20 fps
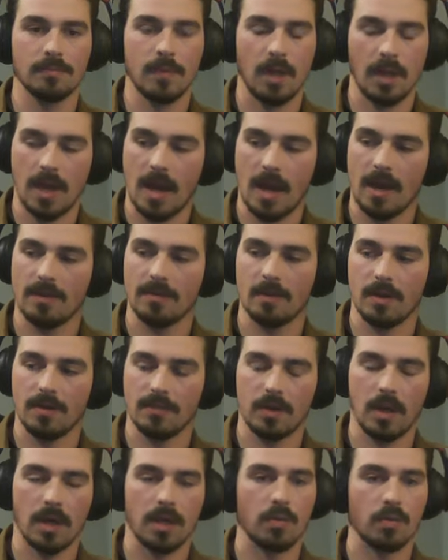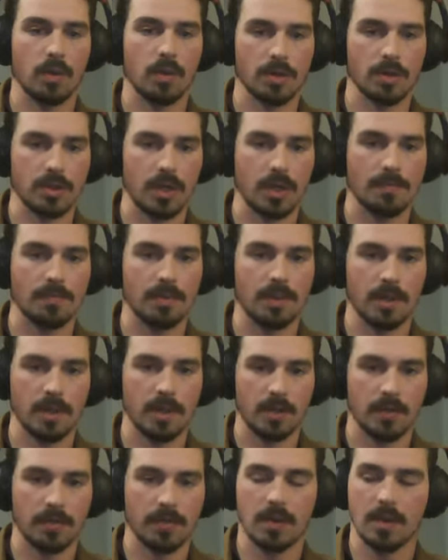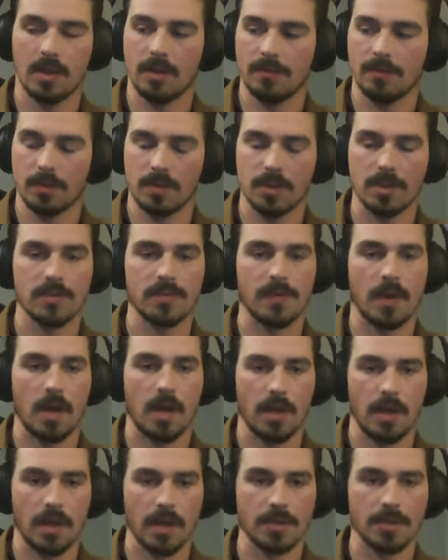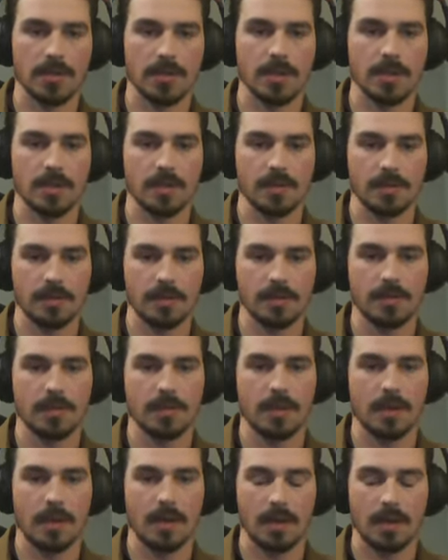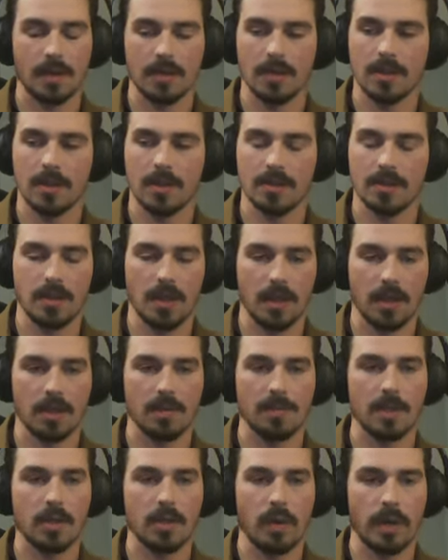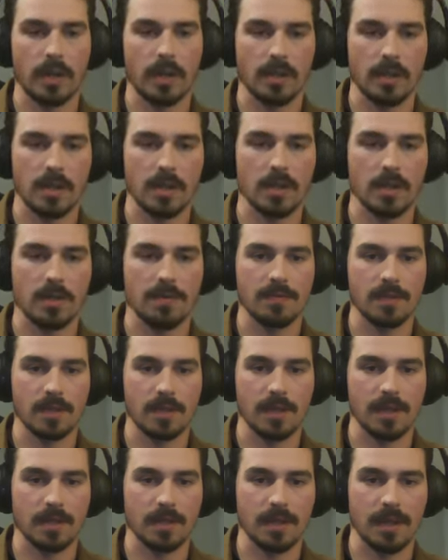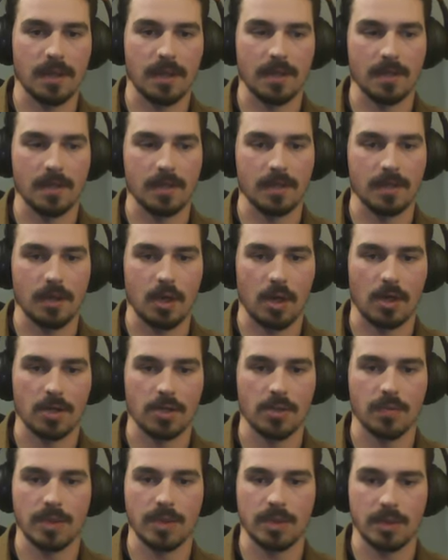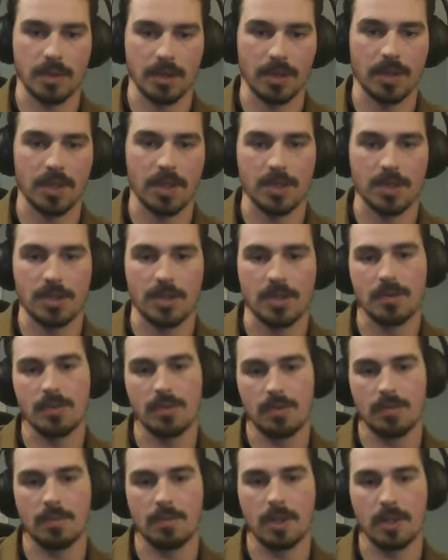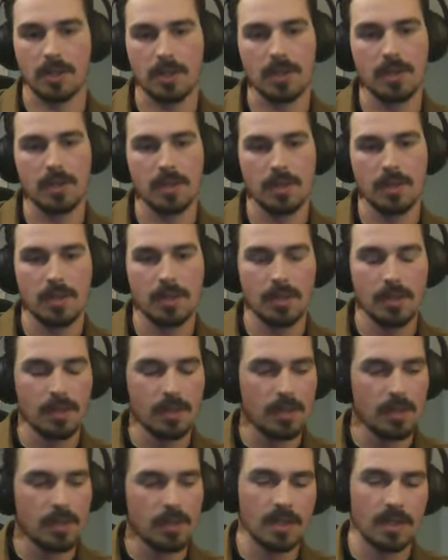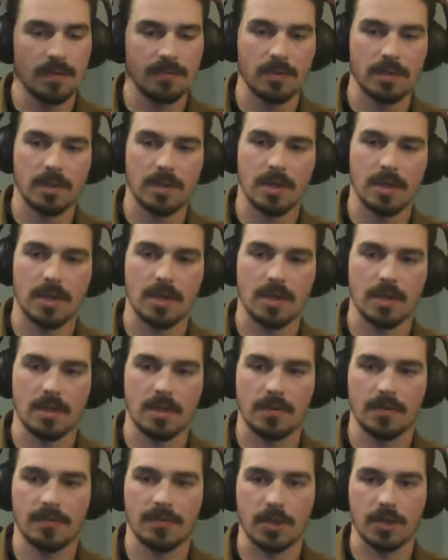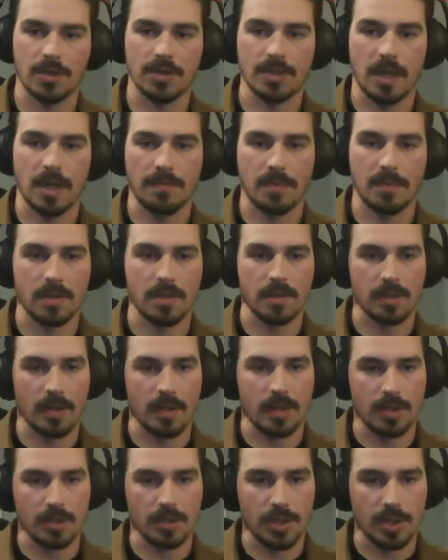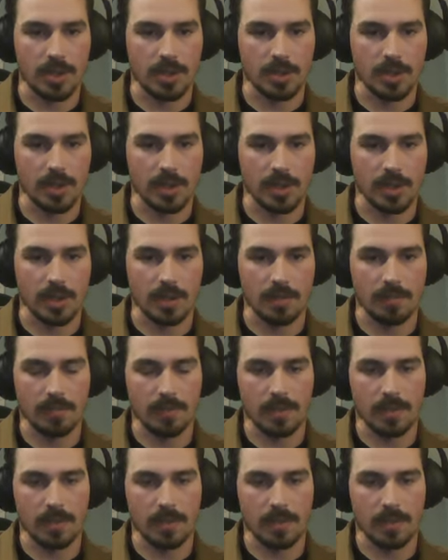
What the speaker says: Yeah, I've got a workshop planned for this fall, actually. It's not going to be quite late enough to get kind of the harsh winter conditions, but mm-hmm. definitely a first step in kind of changing it up.